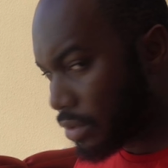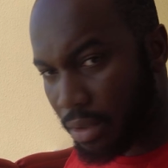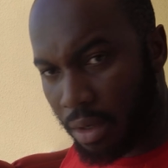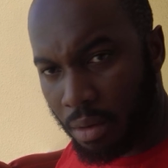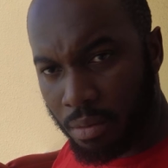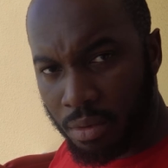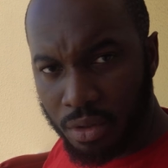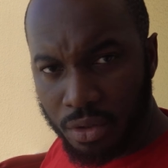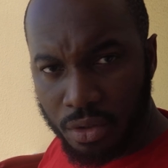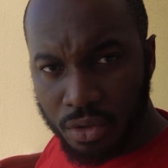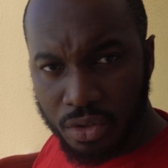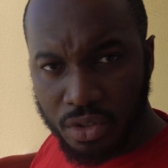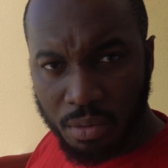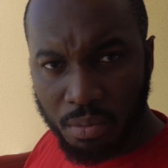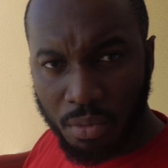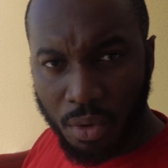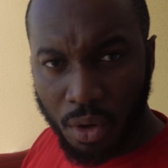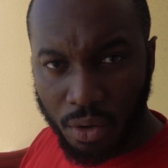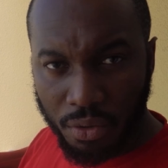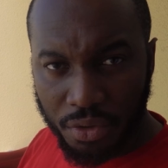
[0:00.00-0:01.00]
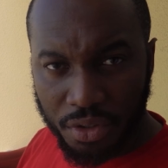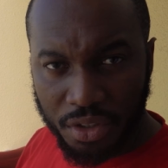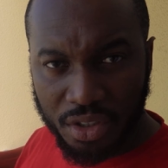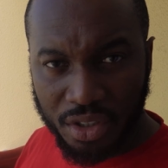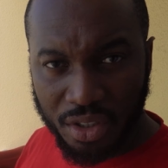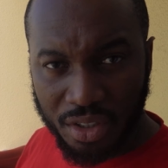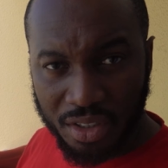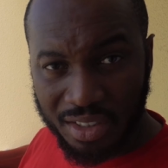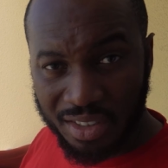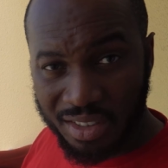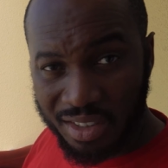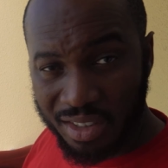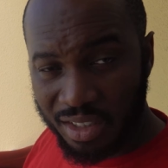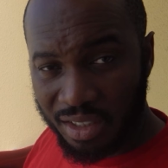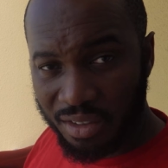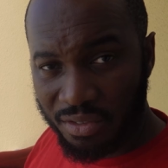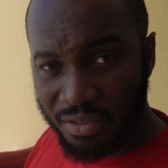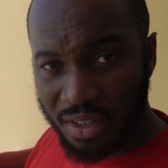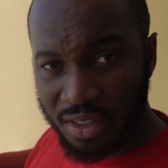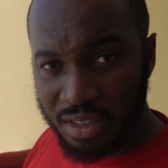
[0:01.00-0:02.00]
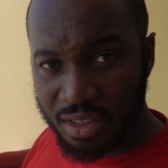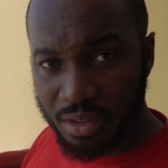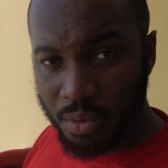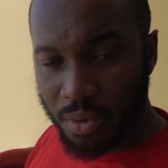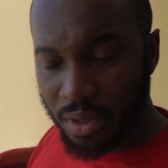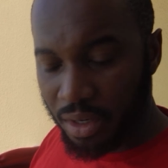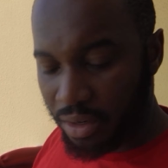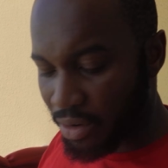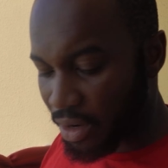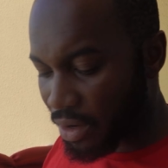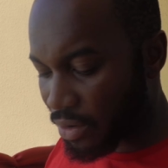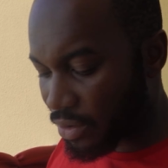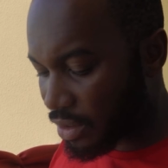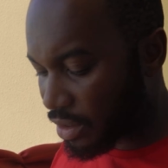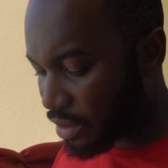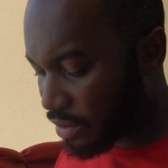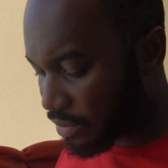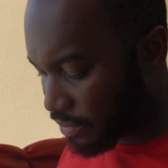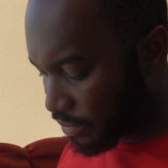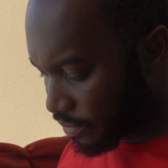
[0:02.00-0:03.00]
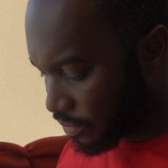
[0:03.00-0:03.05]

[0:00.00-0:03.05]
I'm gonna do some more research and see if there's a way around it.